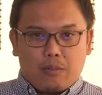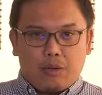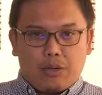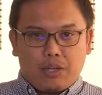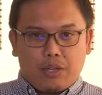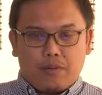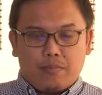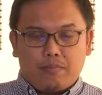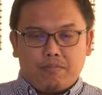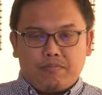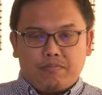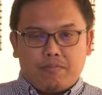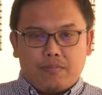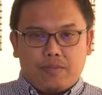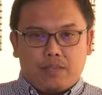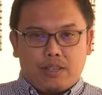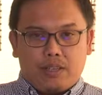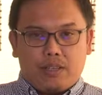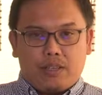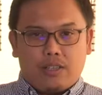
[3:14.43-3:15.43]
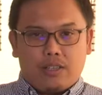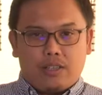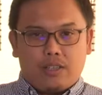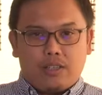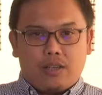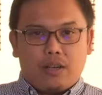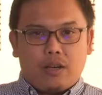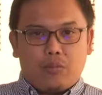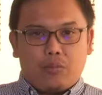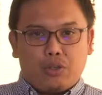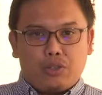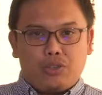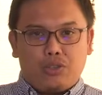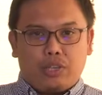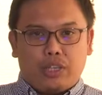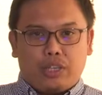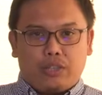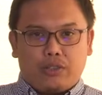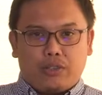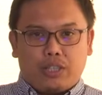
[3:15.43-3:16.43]
A modem is a
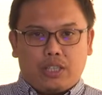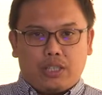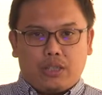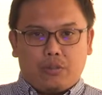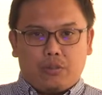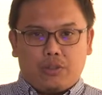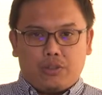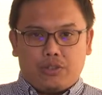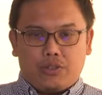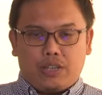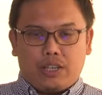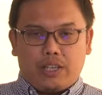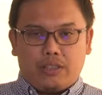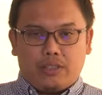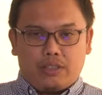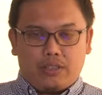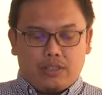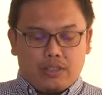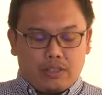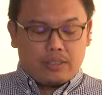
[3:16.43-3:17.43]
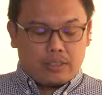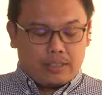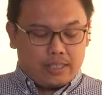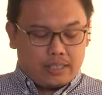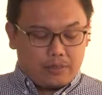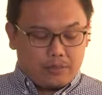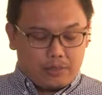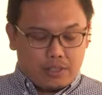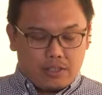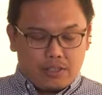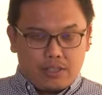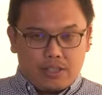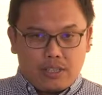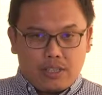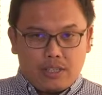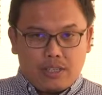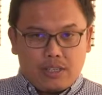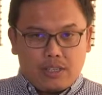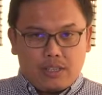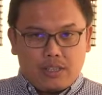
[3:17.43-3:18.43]
modulator and a modulator. That means
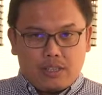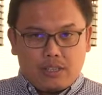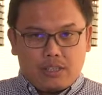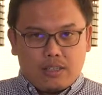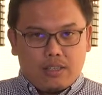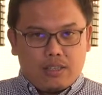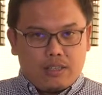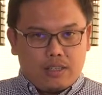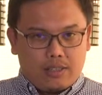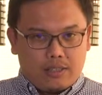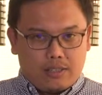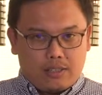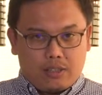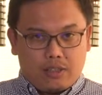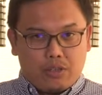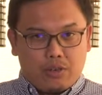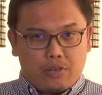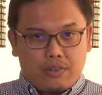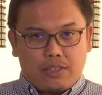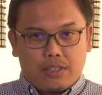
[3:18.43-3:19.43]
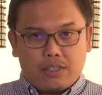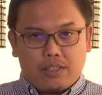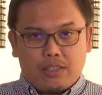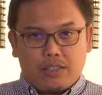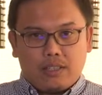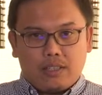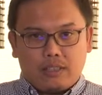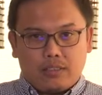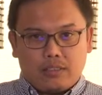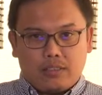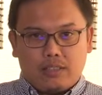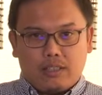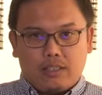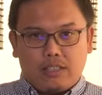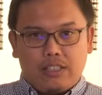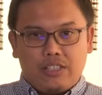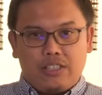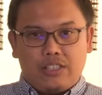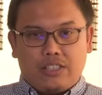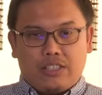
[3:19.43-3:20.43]
uh, it converts the
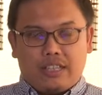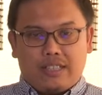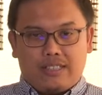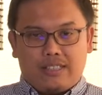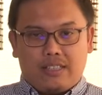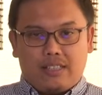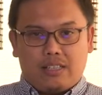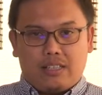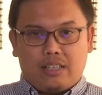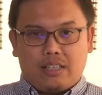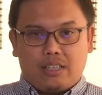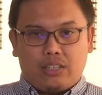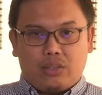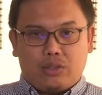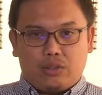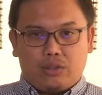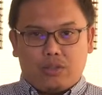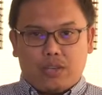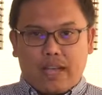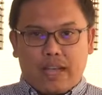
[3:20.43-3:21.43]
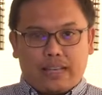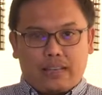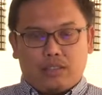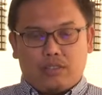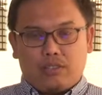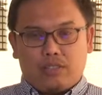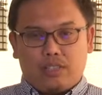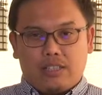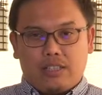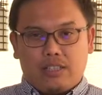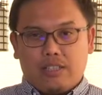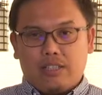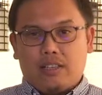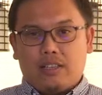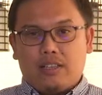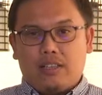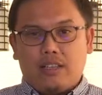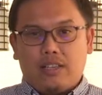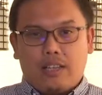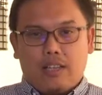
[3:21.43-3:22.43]
digital signal into analog
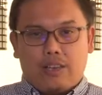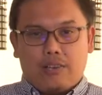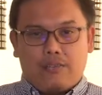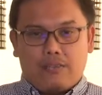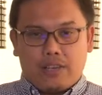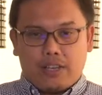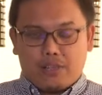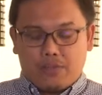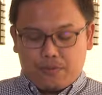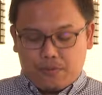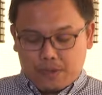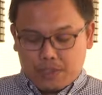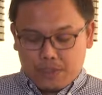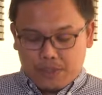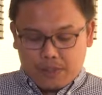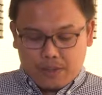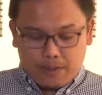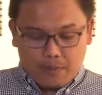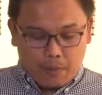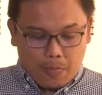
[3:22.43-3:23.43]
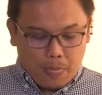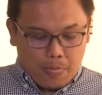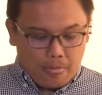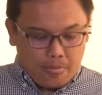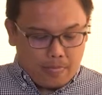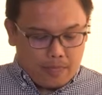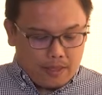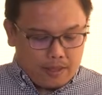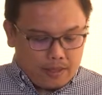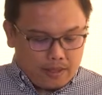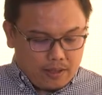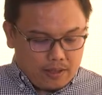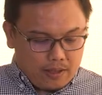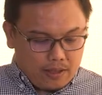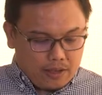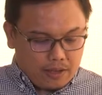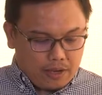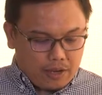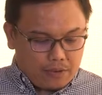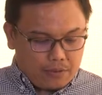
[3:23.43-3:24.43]
signal and vice versa.
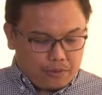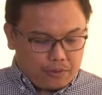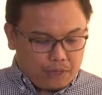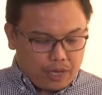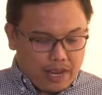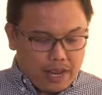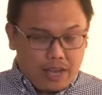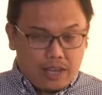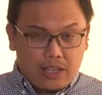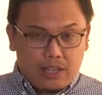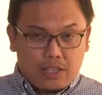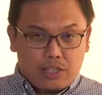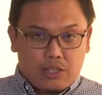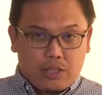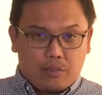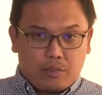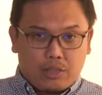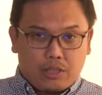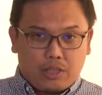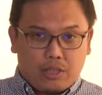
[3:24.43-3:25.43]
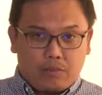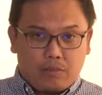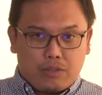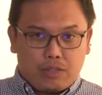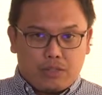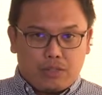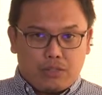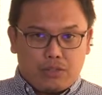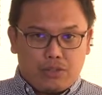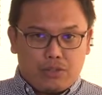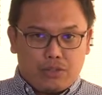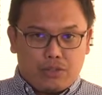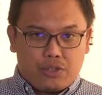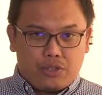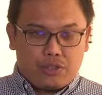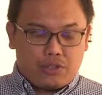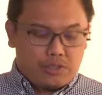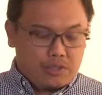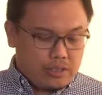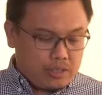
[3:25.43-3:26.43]
Okay, for the ADSL modem, it
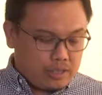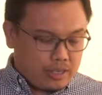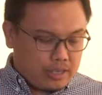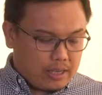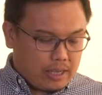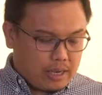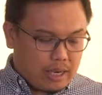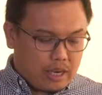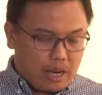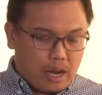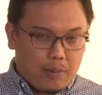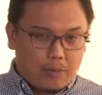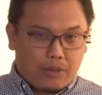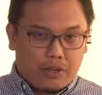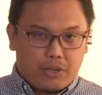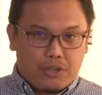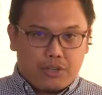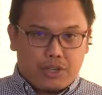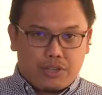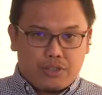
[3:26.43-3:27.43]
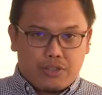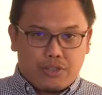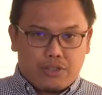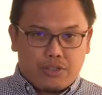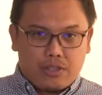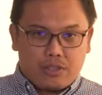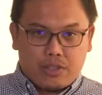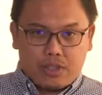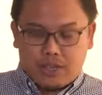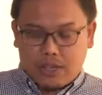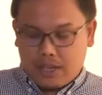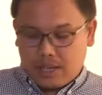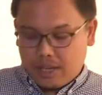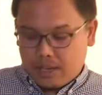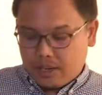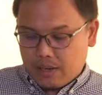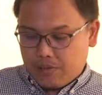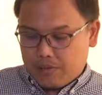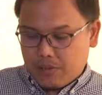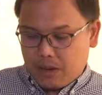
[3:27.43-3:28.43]
uses copper connection
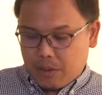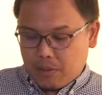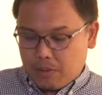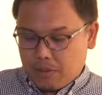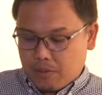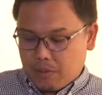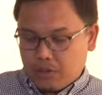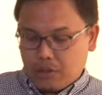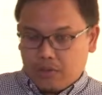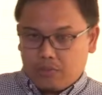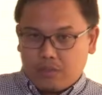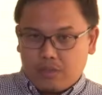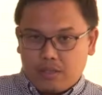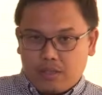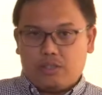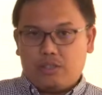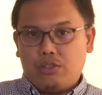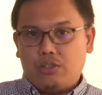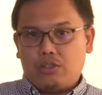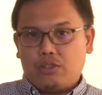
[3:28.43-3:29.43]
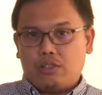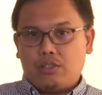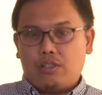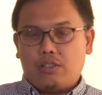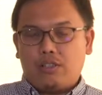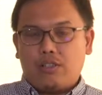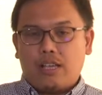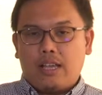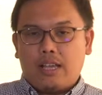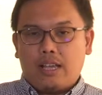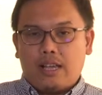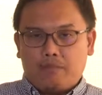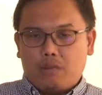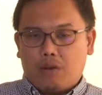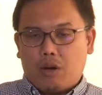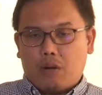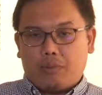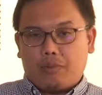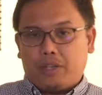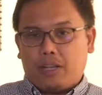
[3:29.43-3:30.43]
and the fiber modem uses
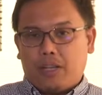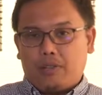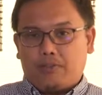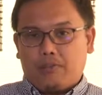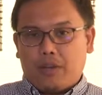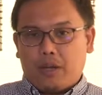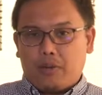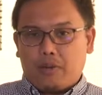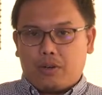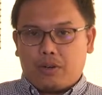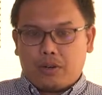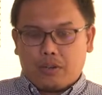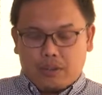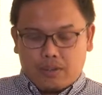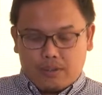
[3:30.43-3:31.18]
optical fiber.